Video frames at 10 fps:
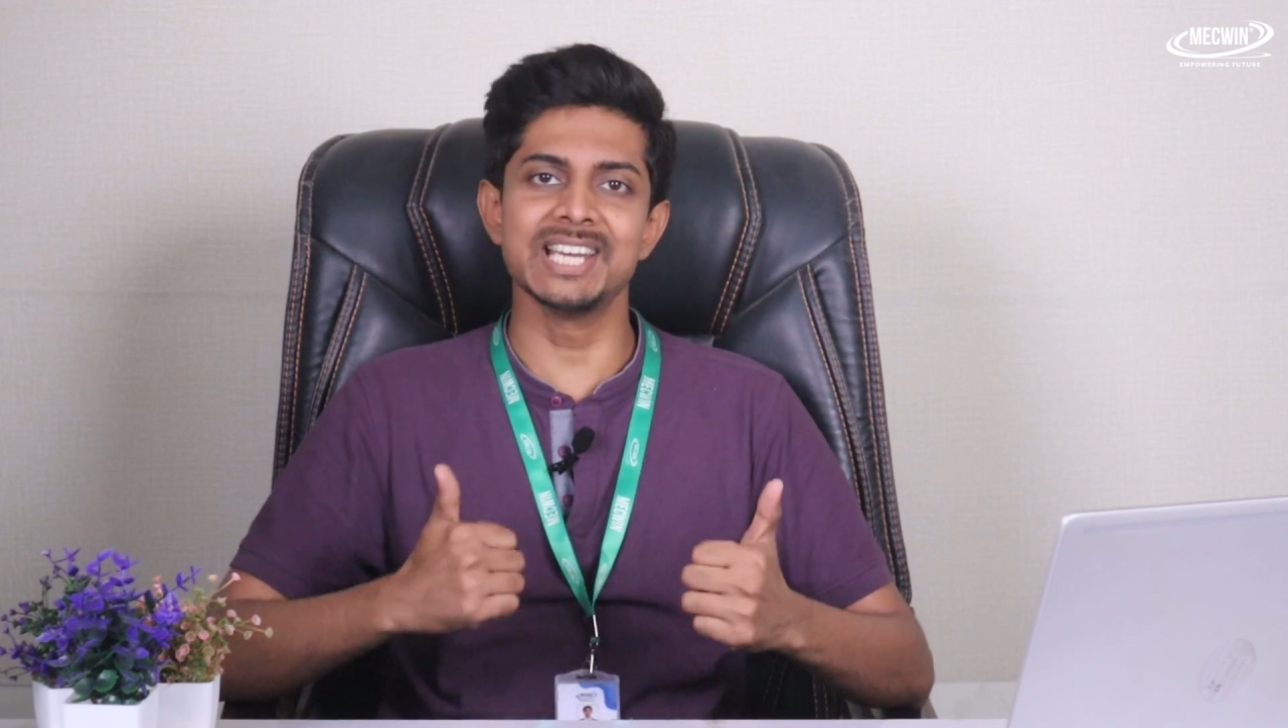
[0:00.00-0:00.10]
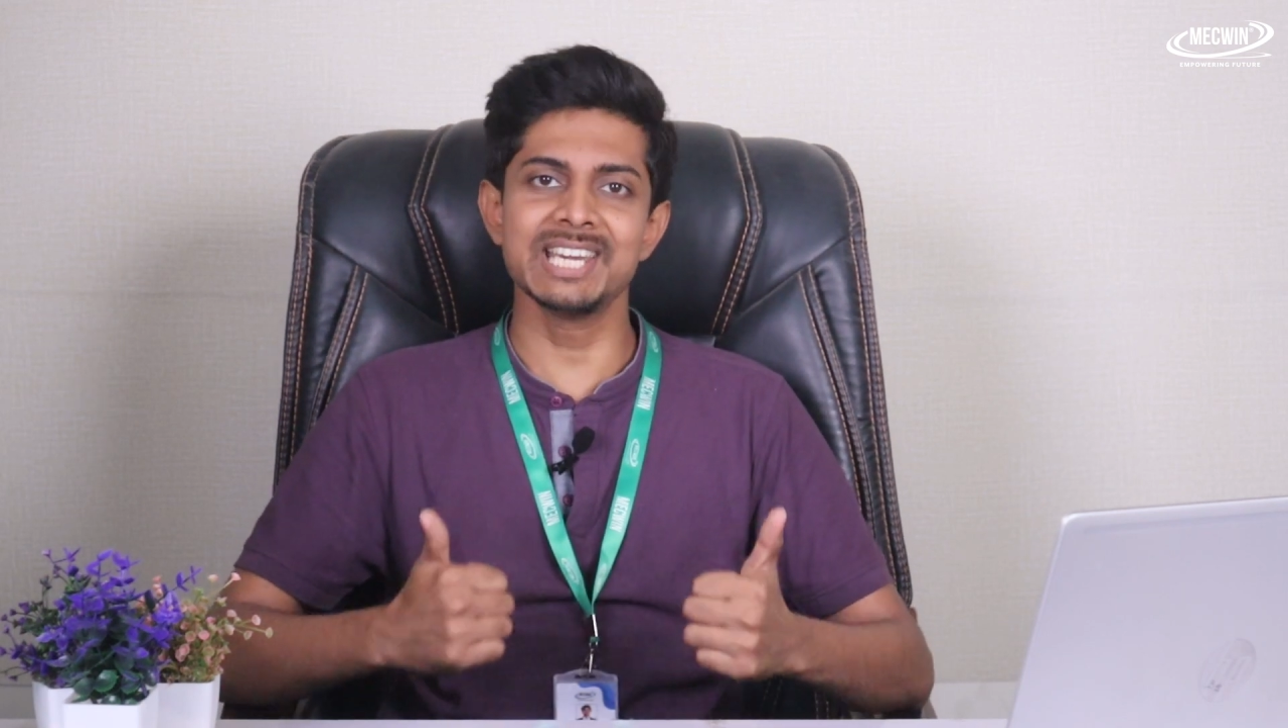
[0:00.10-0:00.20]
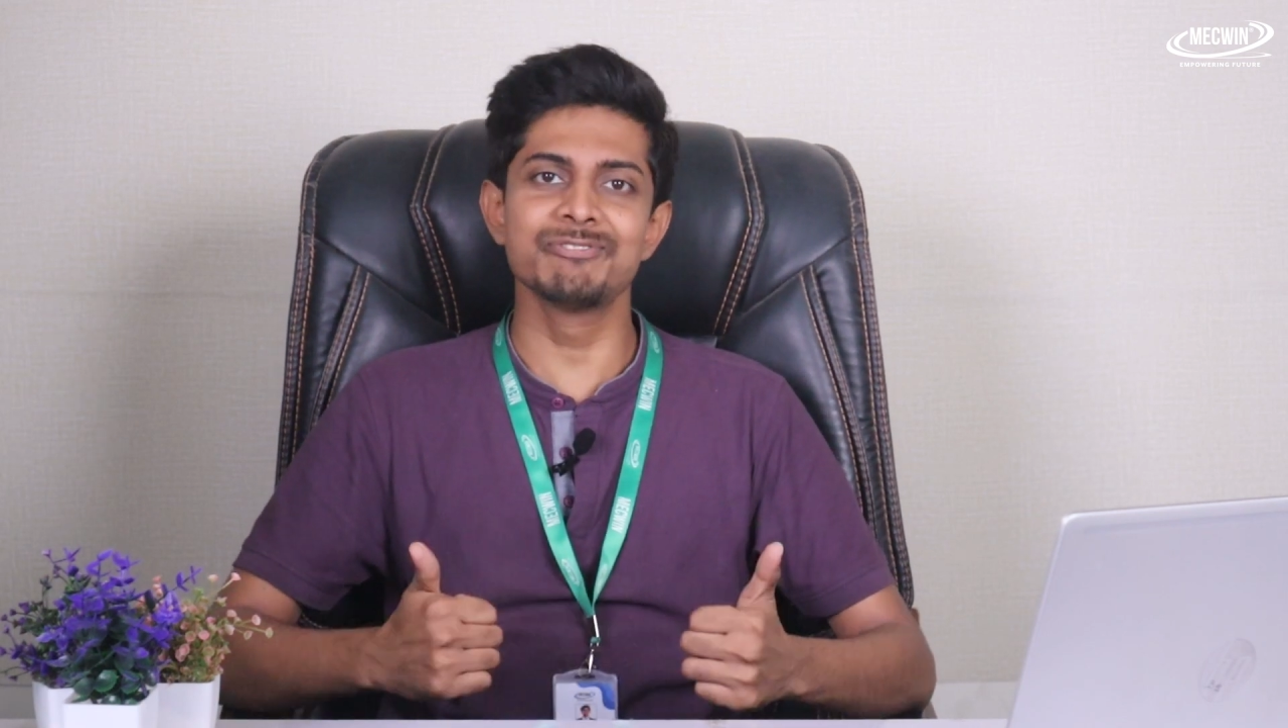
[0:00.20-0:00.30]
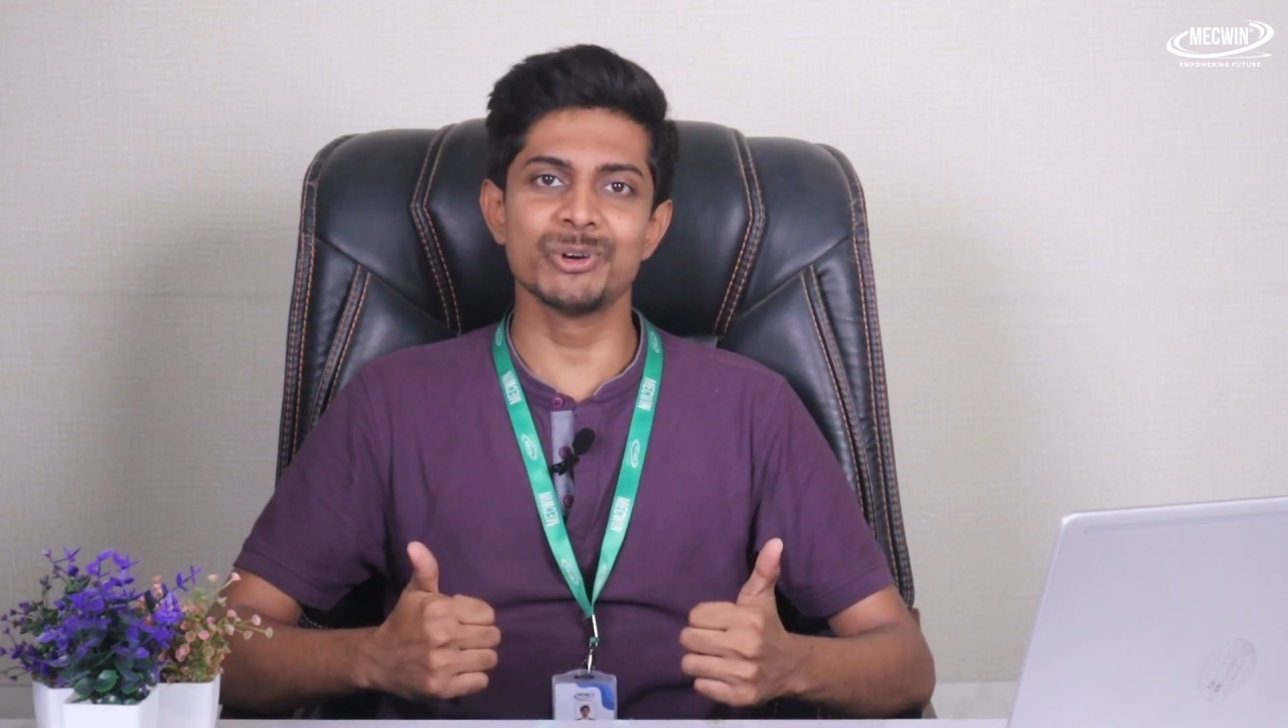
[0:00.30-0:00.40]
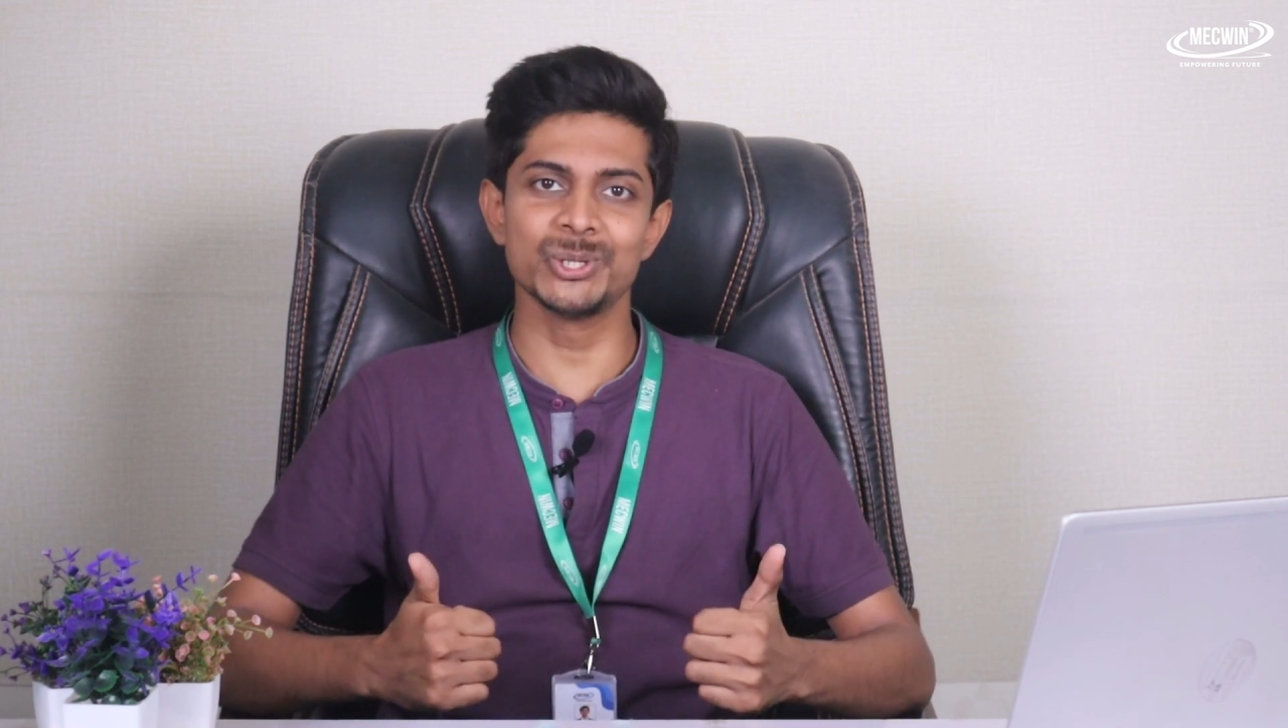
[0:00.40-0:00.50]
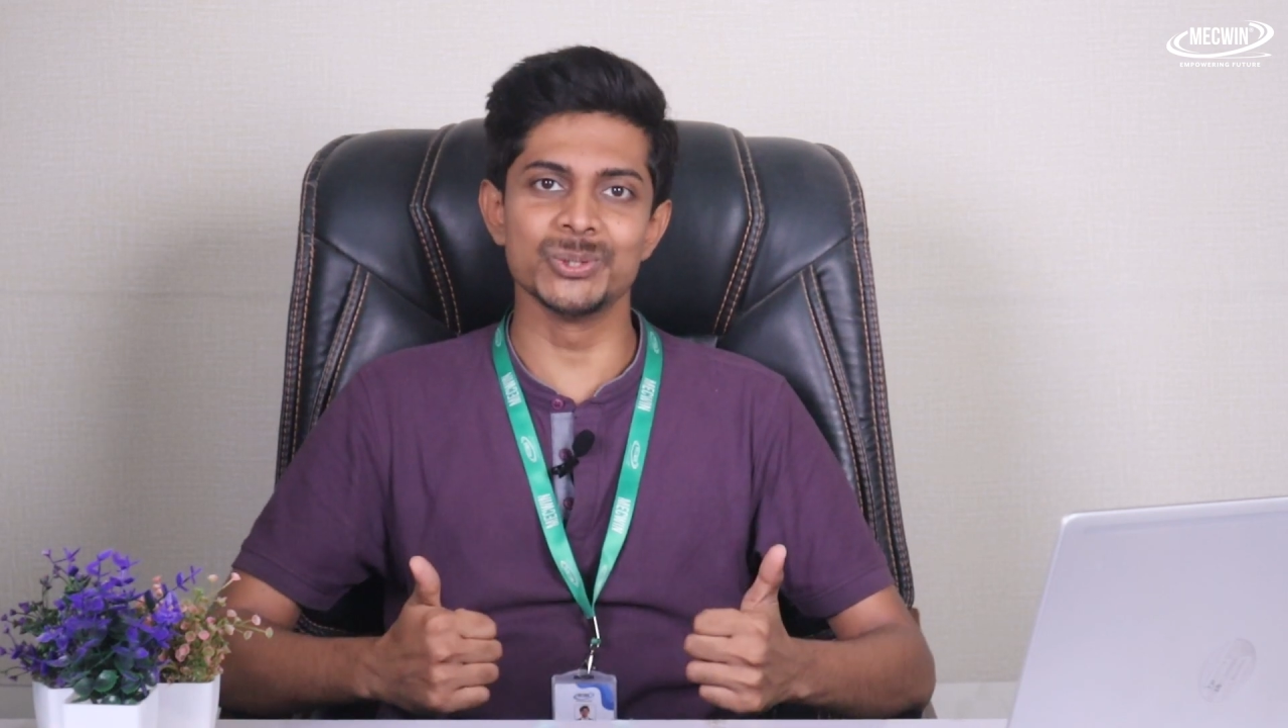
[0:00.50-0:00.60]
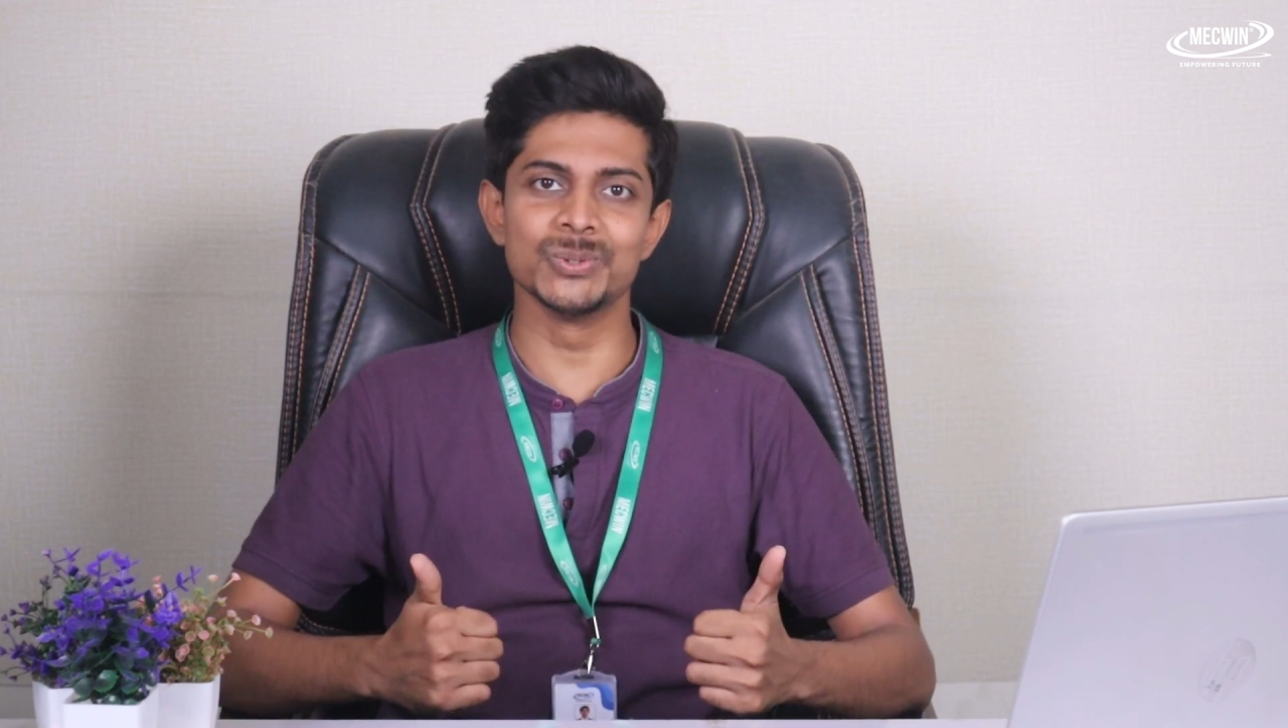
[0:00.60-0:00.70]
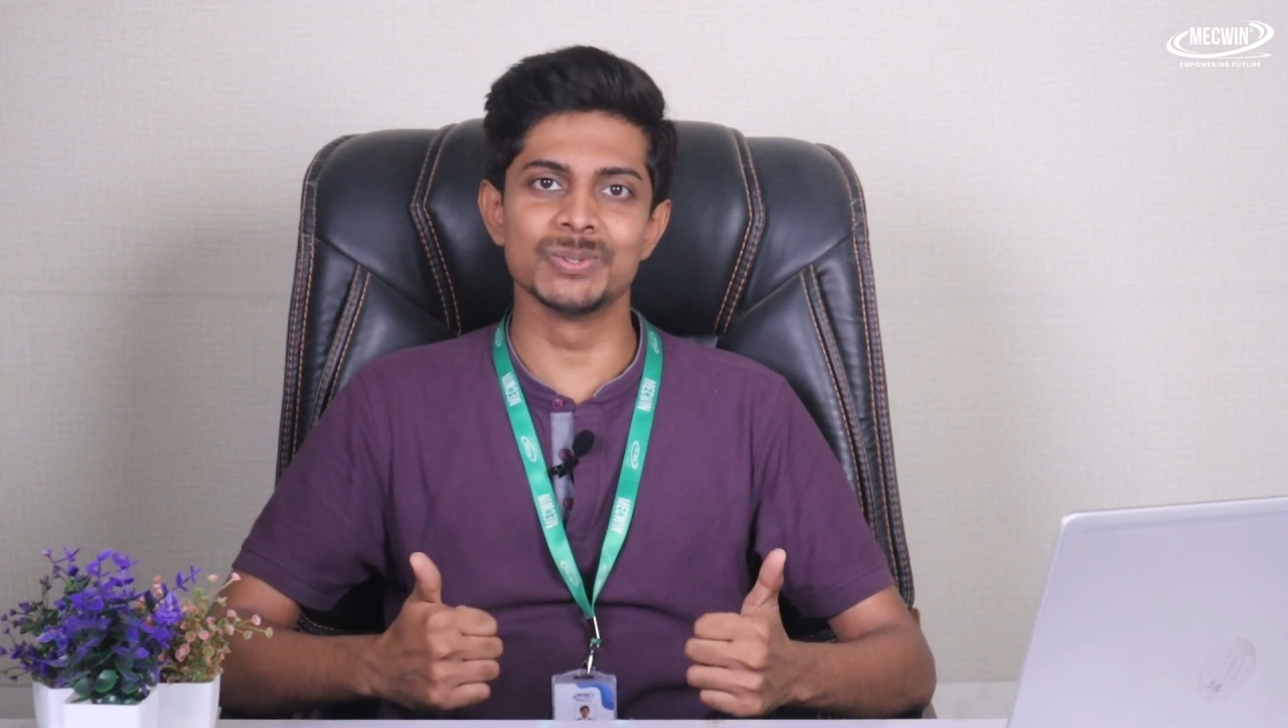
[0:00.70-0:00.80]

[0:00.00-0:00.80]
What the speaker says: ready for you.